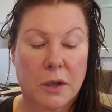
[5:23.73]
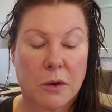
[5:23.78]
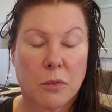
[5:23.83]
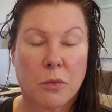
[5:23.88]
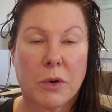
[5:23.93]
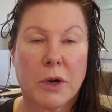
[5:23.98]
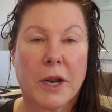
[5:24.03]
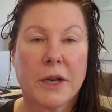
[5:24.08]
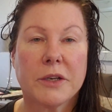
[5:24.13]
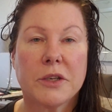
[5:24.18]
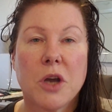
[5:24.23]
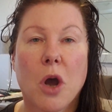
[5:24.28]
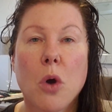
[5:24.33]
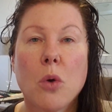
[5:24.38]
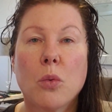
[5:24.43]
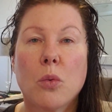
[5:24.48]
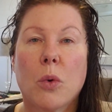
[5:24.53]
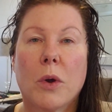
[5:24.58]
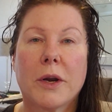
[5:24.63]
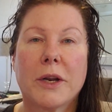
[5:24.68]
when I
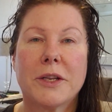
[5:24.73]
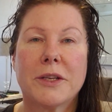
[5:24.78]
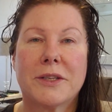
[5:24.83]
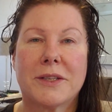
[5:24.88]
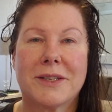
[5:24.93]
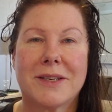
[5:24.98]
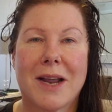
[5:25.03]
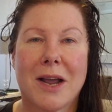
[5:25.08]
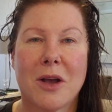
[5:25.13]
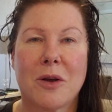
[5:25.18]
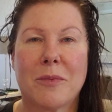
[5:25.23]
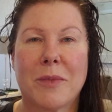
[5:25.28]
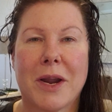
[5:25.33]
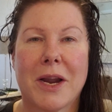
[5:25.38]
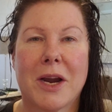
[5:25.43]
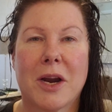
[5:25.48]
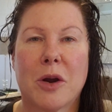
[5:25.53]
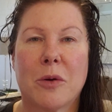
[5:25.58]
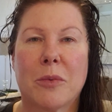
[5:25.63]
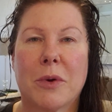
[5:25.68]
don't want to style my
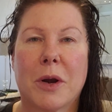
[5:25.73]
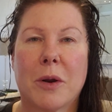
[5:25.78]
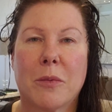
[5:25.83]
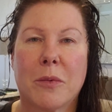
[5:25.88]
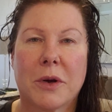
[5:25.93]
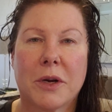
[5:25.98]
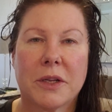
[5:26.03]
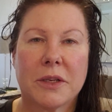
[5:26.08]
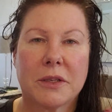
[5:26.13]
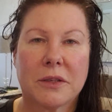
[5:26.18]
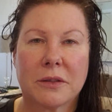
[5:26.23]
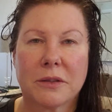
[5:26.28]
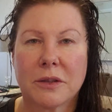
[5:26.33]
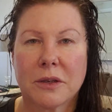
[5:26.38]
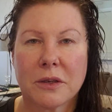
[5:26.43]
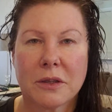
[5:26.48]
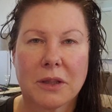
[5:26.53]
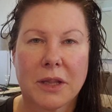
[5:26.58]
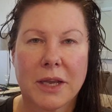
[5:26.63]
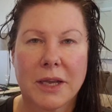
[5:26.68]
hair, but I want it to
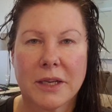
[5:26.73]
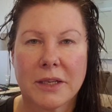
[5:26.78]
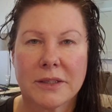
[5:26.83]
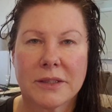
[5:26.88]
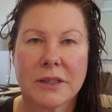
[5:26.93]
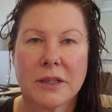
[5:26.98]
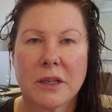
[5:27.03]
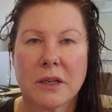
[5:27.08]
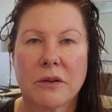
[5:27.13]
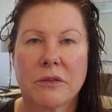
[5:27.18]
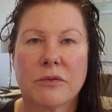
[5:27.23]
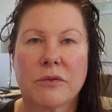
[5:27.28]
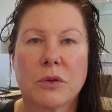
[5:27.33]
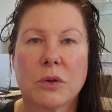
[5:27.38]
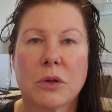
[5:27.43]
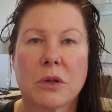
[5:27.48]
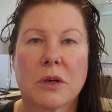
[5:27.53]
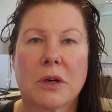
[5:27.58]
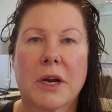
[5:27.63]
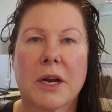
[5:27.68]
look like it's a little
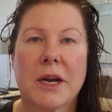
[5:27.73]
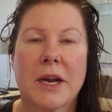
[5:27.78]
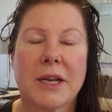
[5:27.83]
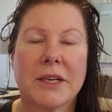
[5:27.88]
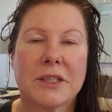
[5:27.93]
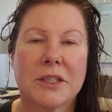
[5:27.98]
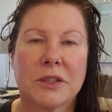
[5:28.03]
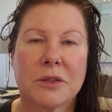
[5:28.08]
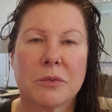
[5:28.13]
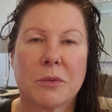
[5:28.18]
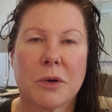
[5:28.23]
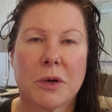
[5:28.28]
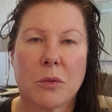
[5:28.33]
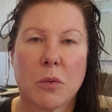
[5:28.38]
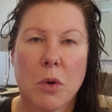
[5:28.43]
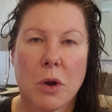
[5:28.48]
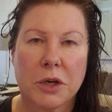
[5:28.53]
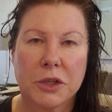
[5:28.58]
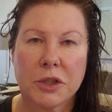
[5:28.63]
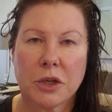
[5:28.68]
fuller and I just want to
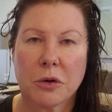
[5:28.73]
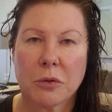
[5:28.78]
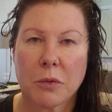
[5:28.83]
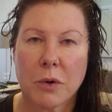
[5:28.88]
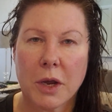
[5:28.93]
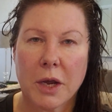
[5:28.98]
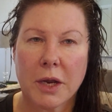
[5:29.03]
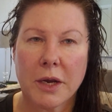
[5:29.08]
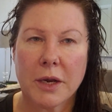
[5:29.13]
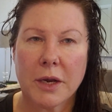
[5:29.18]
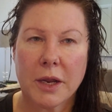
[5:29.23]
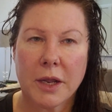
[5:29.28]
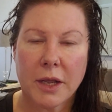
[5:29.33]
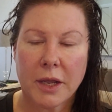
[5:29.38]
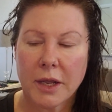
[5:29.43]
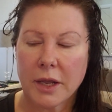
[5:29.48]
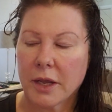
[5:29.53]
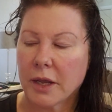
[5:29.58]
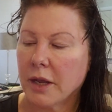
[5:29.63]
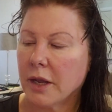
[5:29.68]
wash and run,
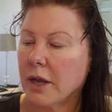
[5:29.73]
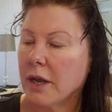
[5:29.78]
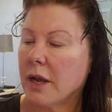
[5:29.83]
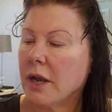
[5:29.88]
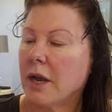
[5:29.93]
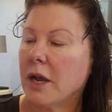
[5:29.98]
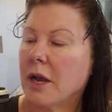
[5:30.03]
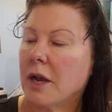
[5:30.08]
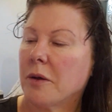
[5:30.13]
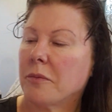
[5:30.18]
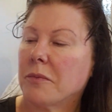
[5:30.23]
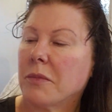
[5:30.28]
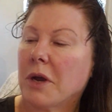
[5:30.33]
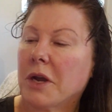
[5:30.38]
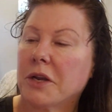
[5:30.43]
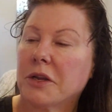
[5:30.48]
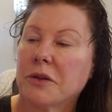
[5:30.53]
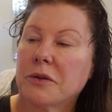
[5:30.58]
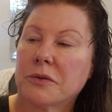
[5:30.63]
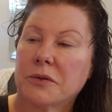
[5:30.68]

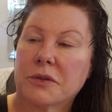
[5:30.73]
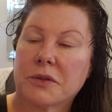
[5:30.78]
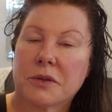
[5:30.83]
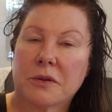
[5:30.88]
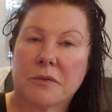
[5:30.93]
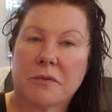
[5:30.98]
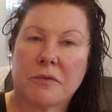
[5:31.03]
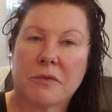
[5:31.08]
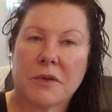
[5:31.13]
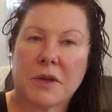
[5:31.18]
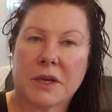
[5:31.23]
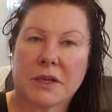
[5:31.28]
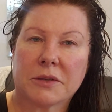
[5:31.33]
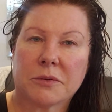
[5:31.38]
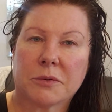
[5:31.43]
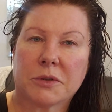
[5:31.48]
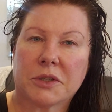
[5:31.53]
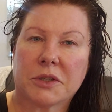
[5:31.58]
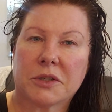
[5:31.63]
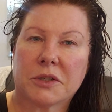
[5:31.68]
I use this,
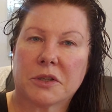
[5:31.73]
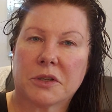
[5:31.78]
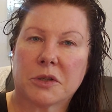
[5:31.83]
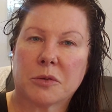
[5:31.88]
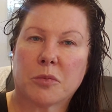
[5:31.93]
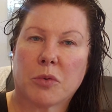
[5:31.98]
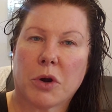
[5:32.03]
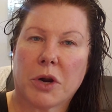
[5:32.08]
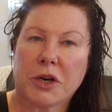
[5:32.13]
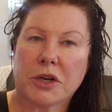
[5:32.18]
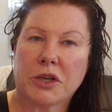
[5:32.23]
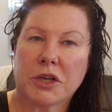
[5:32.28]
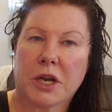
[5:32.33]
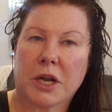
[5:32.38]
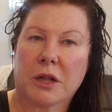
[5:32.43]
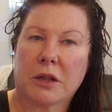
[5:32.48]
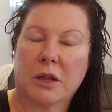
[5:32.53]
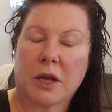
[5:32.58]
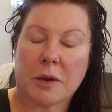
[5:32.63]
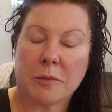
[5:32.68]
which is a spray
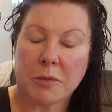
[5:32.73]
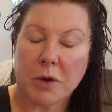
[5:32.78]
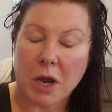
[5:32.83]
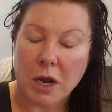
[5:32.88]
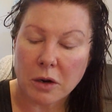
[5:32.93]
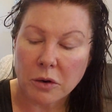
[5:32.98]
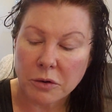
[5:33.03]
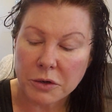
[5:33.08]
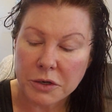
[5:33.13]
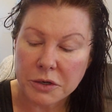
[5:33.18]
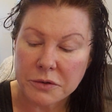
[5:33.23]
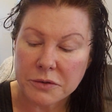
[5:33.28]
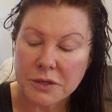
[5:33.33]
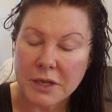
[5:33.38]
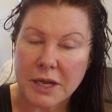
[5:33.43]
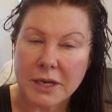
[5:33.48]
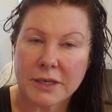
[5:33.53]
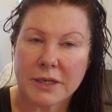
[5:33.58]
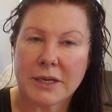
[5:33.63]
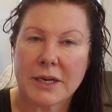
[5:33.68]
gel. I'm not going to use
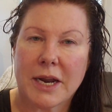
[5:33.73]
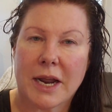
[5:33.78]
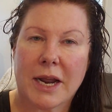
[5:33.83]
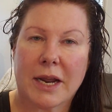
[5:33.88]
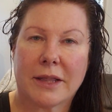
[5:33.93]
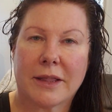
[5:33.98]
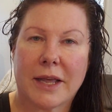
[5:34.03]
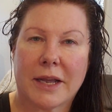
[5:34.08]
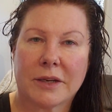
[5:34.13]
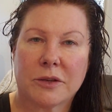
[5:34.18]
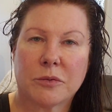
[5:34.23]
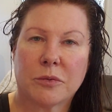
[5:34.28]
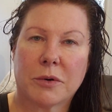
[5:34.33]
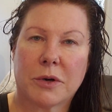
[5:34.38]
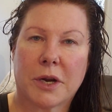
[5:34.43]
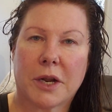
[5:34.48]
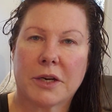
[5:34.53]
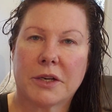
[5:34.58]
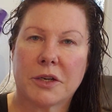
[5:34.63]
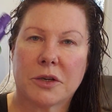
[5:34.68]
that today. That's
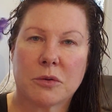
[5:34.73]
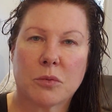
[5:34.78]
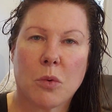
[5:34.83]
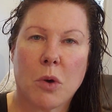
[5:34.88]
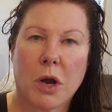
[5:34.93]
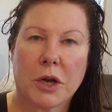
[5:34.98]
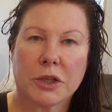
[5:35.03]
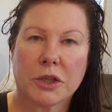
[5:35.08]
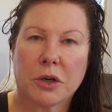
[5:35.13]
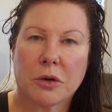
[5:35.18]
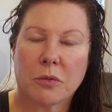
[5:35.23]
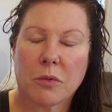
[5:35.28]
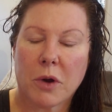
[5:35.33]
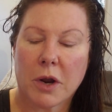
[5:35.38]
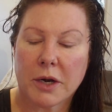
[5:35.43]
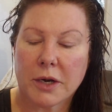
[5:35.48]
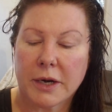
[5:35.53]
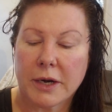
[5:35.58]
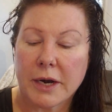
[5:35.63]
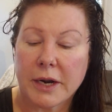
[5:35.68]
when I just wash and
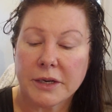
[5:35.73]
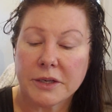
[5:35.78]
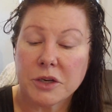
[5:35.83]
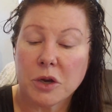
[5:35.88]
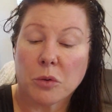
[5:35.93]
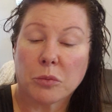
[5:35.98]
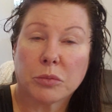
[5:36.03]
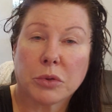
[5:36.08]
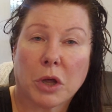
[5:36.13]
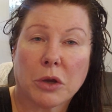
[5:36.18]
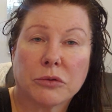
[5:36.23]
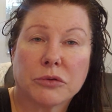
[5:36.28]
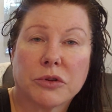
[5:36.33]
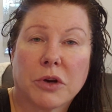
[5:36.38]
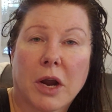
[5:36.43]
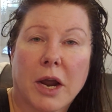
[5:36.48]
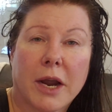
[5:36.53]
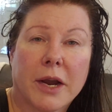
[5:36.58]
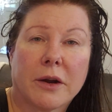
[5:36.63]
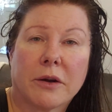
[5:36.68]
run and I don't blow
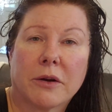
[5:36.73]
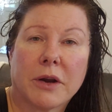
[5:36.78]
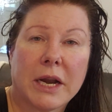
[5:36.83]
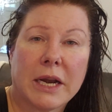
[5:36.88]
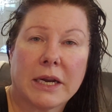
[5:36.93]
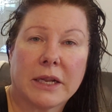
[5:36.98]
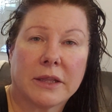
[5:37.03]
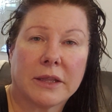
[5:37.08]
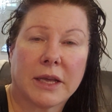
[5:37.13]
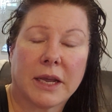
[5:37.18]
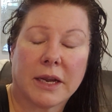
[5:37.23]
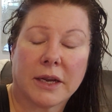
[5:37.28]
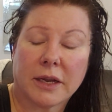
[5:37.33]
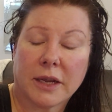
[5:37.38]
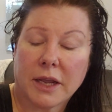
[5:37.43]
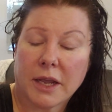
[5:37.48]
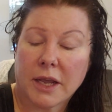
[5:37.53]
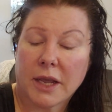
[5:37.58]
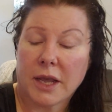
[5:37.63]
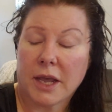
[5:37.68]
dry or anything.
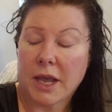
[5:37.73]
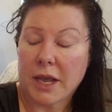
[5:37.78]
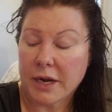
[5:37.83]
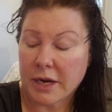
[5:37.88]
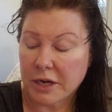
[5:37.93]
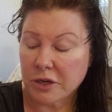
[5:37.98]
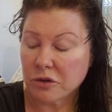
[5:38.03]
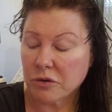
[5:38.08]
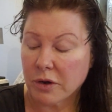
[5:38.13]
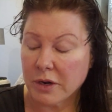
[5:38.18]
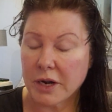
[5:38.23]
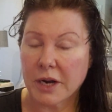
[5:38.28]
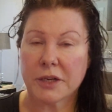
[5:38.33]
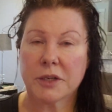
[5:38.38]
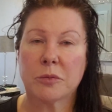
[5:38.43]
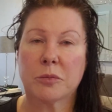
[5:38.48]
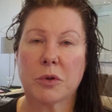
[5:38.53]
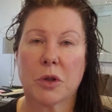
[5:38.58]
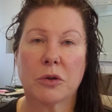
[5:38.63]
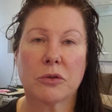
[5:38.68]
And I try not
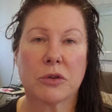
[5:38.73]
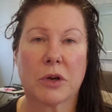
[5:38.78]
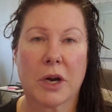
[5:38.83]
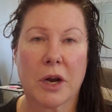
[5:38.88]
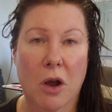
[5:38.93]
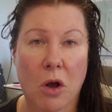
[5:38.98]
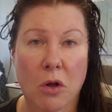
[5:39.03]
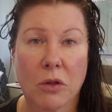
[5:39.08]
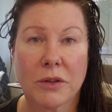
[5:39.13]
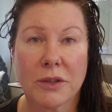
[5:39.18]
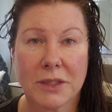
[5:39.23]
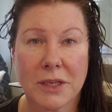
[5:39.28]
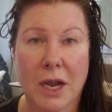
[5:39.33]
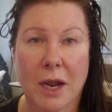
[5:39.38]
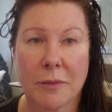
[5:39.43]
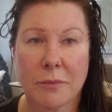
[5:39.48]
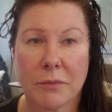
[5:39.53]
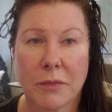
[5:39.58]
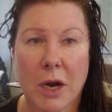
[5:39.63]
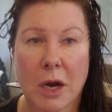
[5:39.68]
to blow dry all the
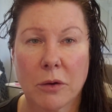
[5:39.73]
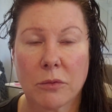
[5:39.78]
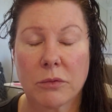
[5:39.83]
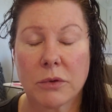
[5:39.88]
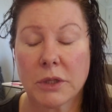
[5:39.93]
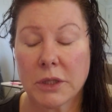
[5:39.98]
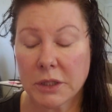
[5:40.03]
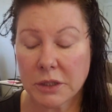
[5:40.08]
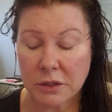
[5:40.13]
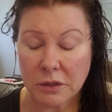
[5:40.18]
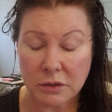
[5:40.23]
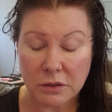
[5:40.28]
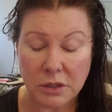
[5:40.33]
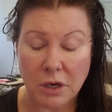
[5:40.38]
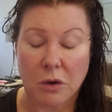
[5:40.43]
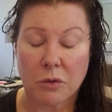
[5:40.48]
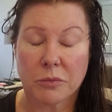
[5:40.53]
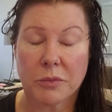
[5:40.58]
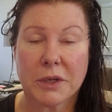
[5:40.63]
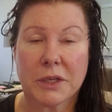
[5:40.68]
time. I really
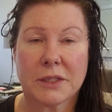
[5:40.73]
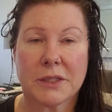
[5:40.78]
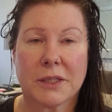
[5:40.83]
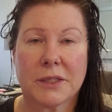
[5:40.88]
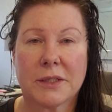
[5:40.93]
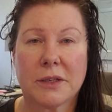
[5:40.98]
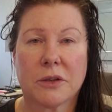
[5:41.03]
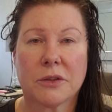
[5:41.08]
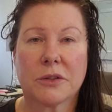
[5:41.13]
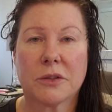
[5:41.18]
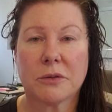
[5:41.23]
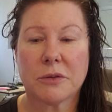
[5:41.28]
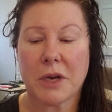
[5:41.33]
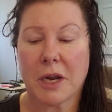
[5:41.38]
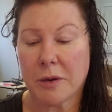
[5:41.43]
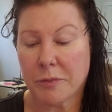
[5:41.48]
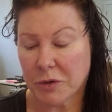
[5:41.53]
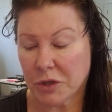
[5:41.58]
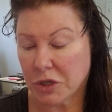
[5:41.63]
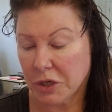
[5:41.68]
don't, because it's also
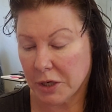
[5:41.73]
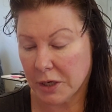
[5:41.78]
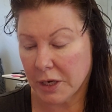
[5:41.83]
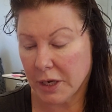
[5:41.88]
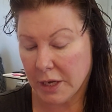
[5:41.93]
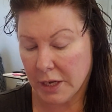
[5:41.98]
damaging.